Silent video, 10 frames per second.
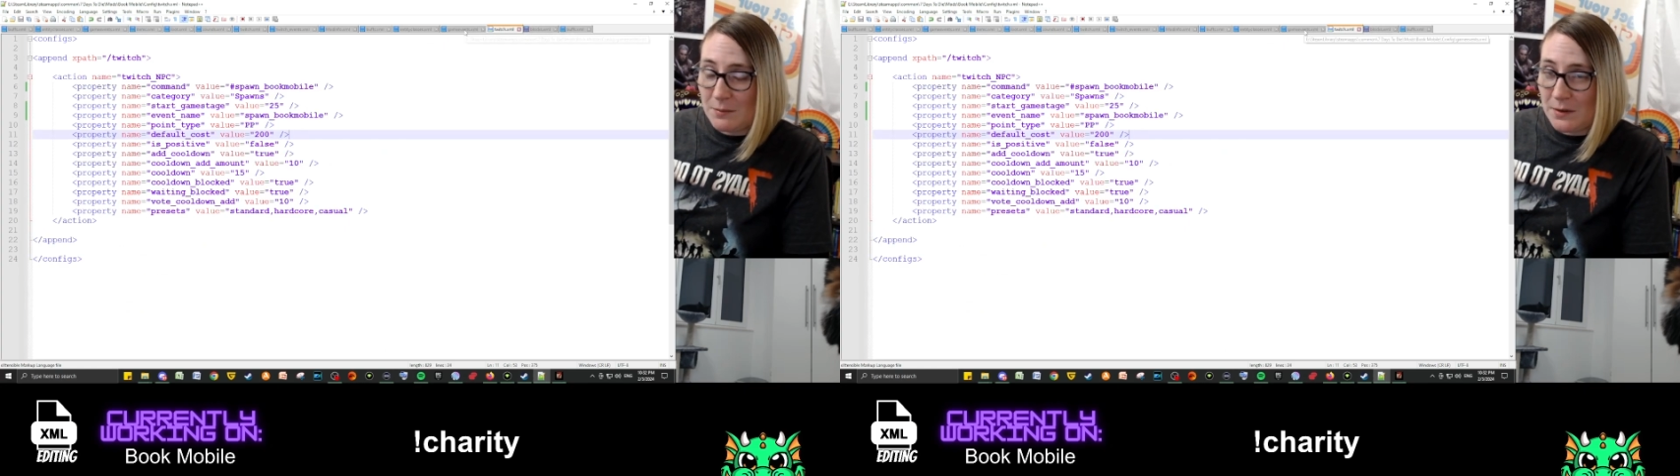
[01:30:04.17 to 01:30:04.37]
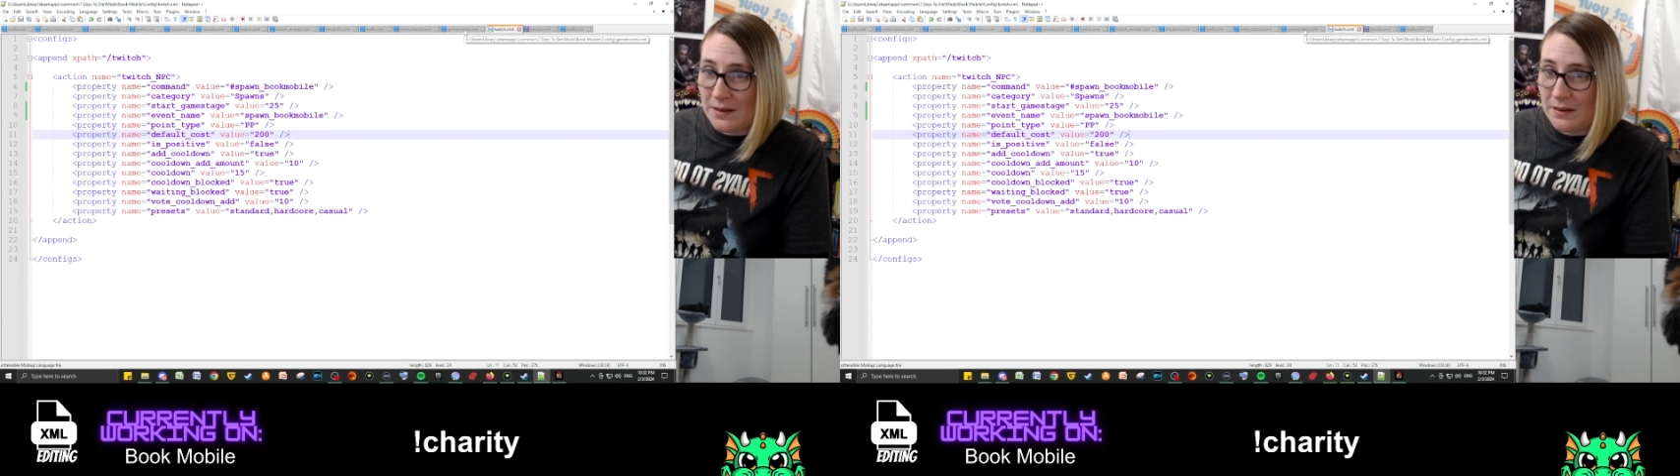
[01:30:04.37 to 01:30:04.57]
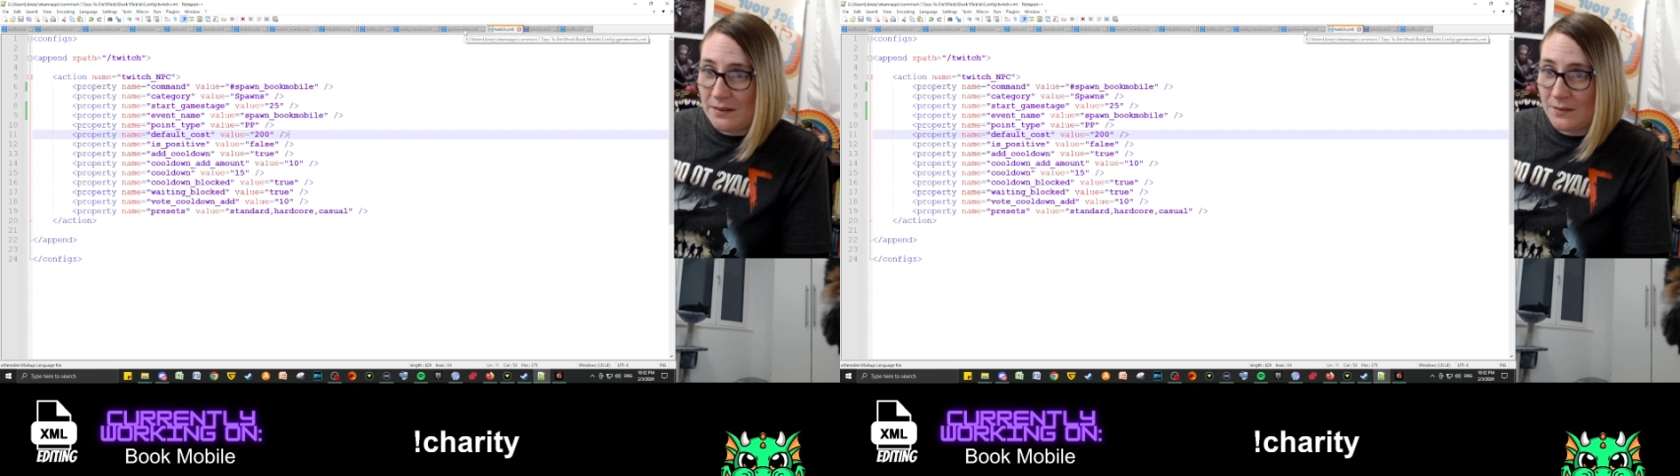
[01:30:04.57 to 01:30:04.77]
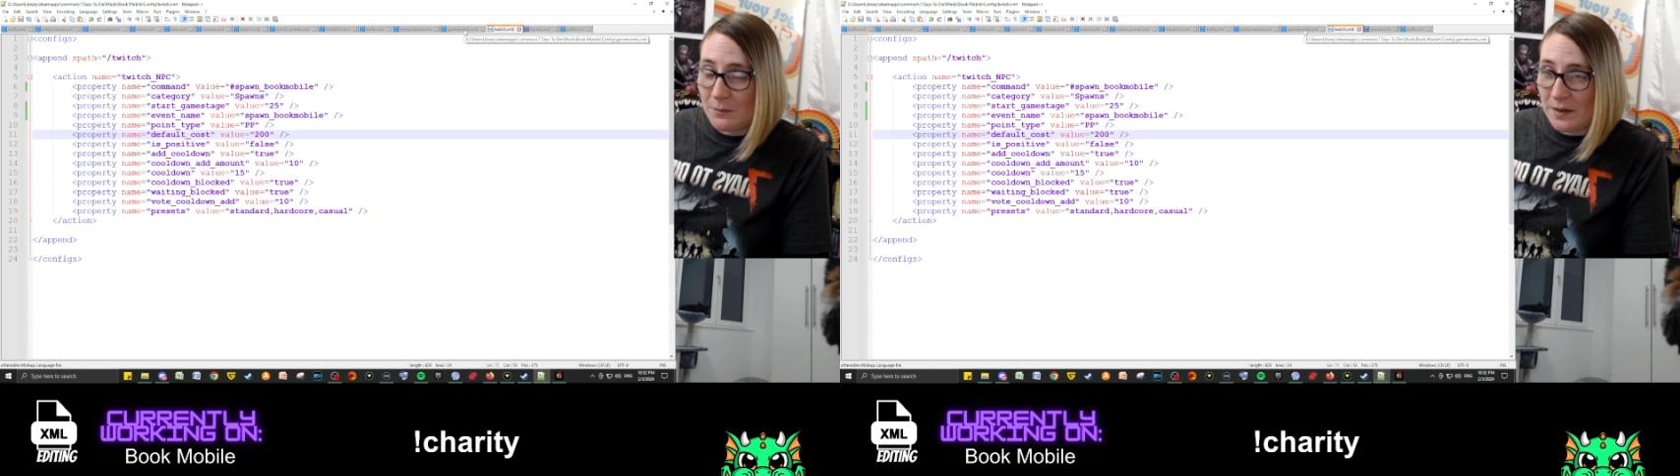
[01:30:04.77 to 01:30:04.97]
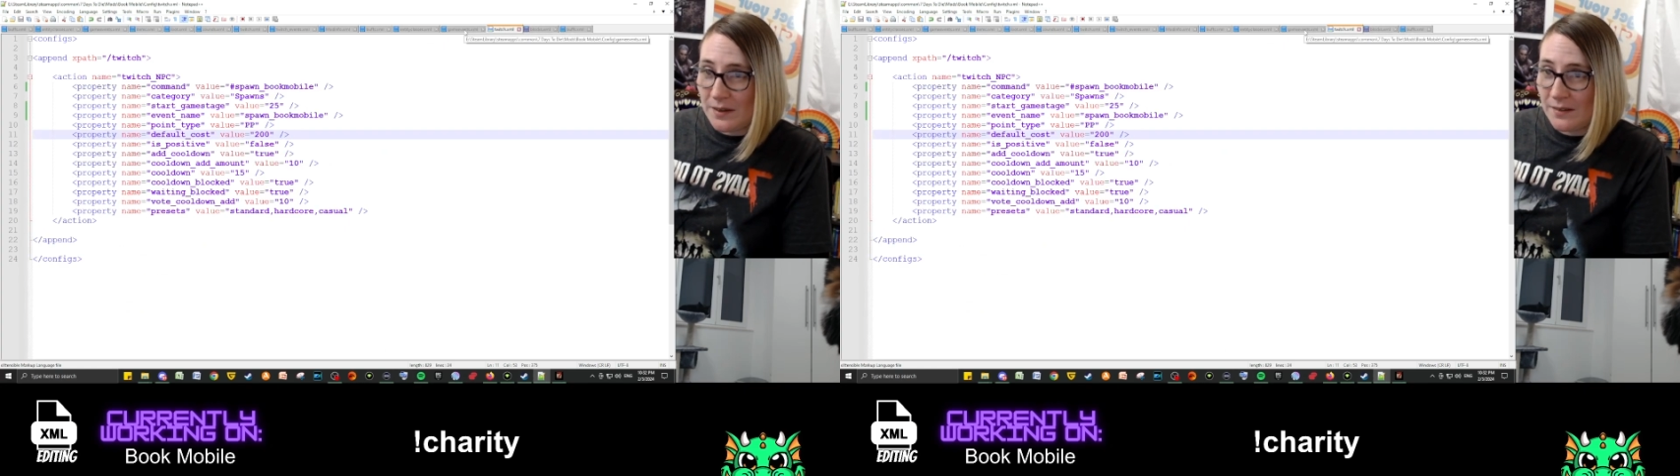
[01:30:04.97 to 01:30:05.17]
be. Oh
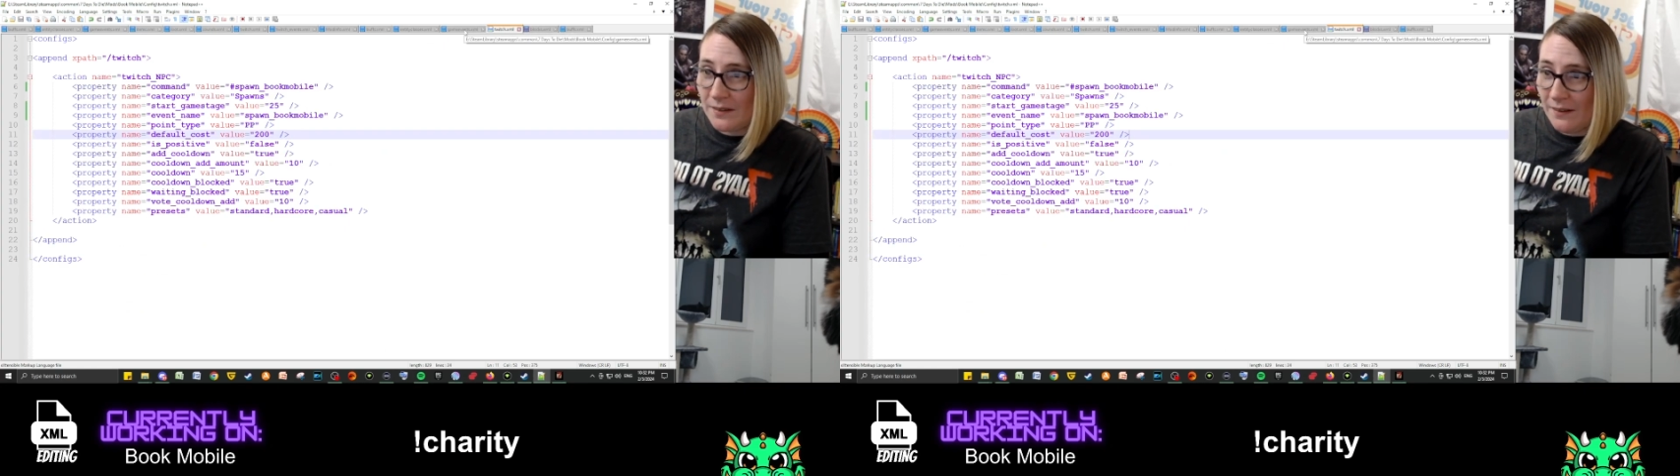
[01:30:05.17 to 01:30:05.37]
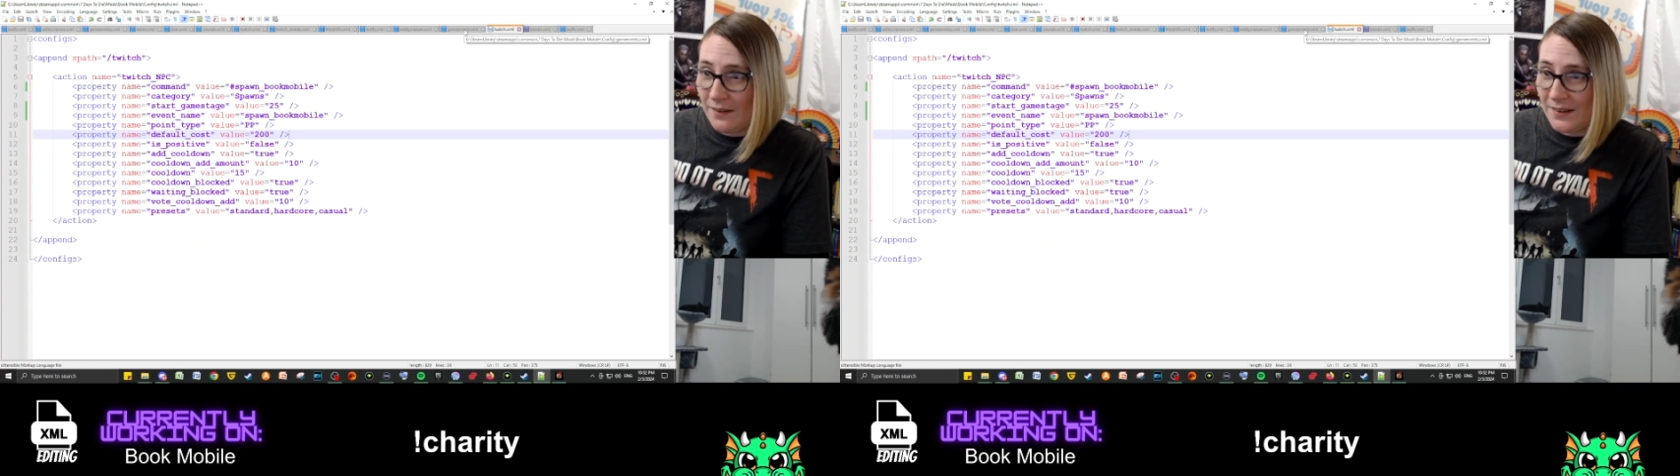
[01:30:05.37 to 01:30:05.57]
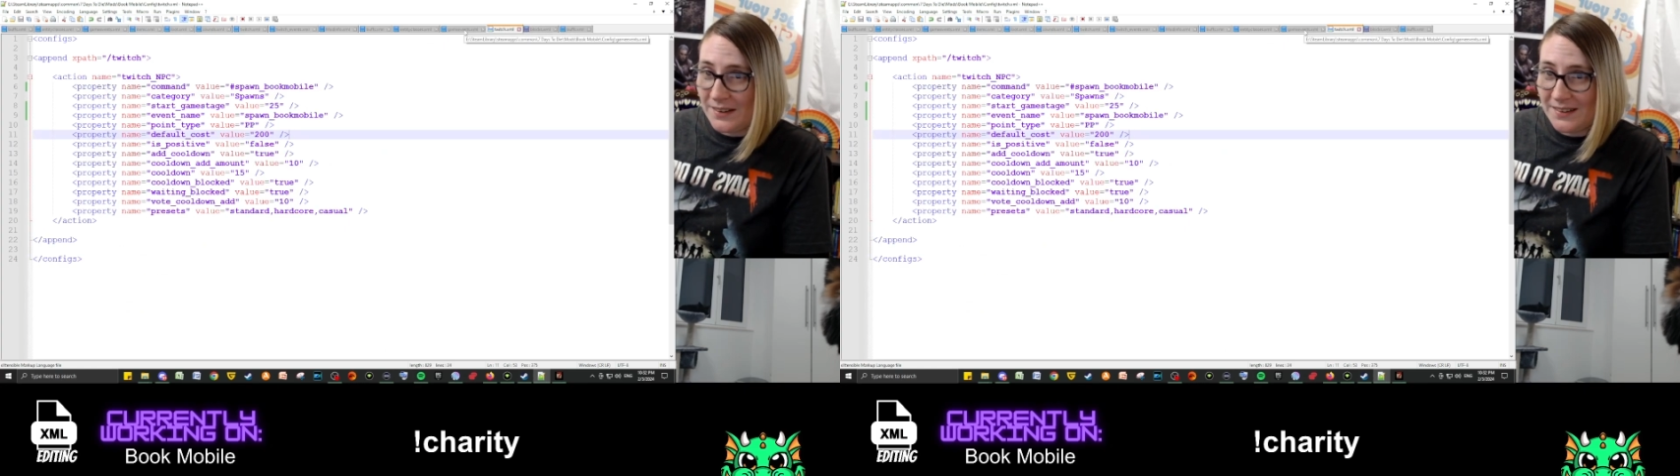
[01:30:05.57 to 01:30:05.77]
my god.